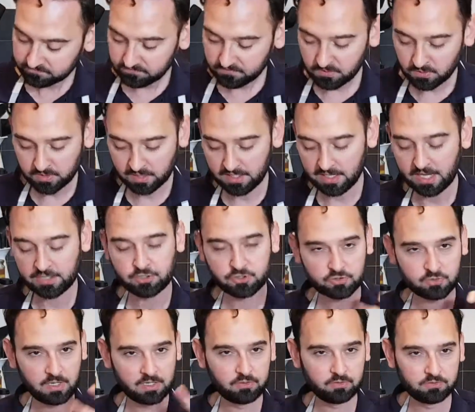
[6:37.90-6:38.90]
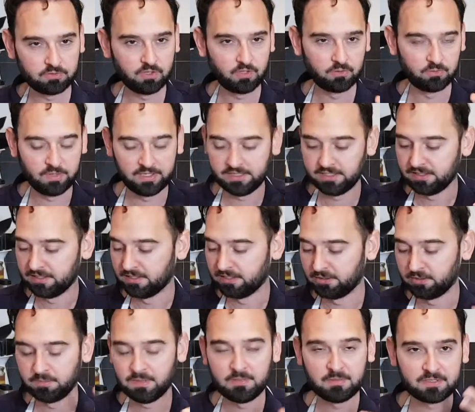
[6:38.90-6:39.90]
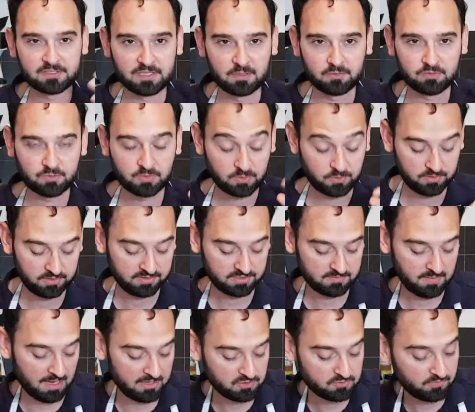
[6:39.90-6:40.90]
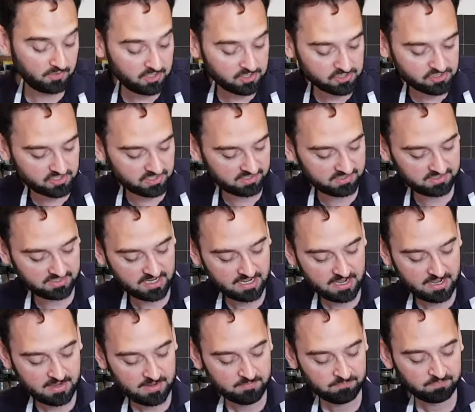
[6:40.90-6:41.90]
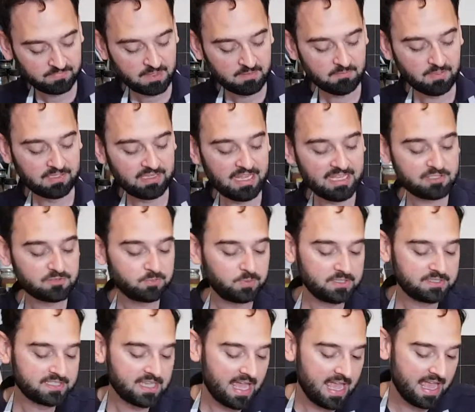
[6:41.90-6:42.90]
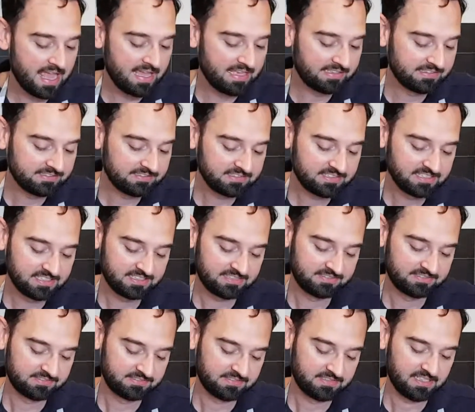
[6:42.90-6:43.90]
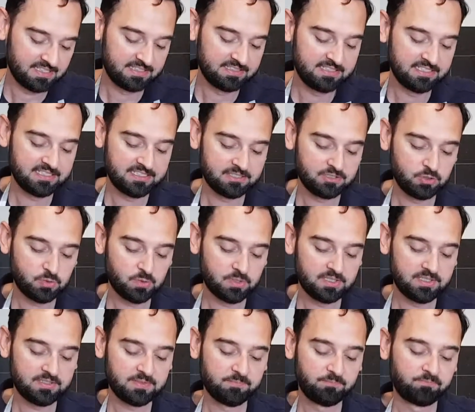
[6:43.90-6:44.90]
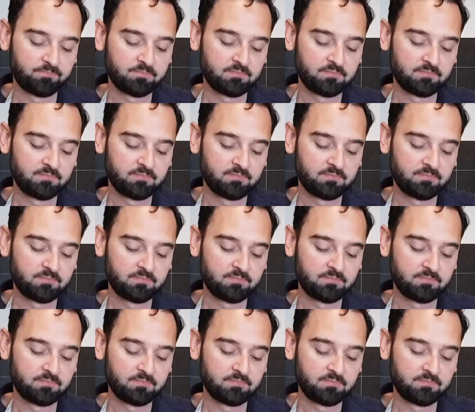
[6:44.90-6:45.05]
Okay, I just tried already a little bit because I was recording the Spanish version. But let's pretend I didn't do it.